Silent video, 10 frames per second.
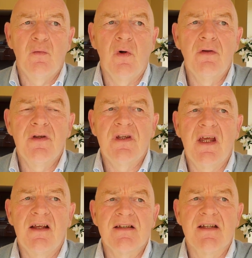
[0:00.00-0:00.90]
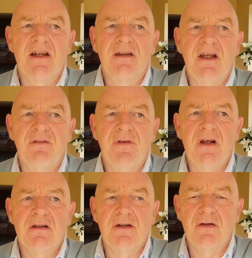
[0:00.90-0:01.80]
One of the things that it
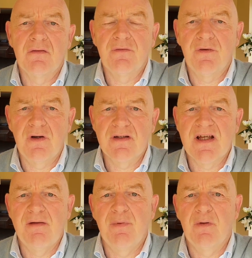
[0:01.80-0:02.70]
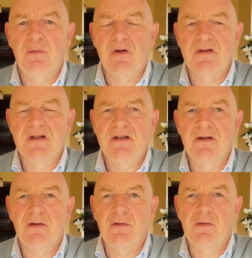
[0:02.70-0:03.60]
failed to do, for example, was
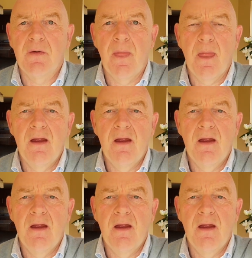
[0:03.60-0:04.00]
to